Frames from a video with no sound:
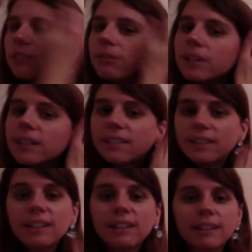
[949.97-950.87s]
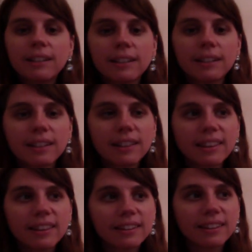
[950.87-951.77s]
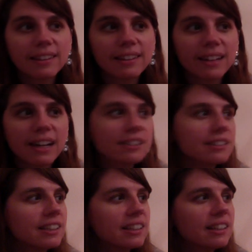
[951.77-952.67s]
redid the outlet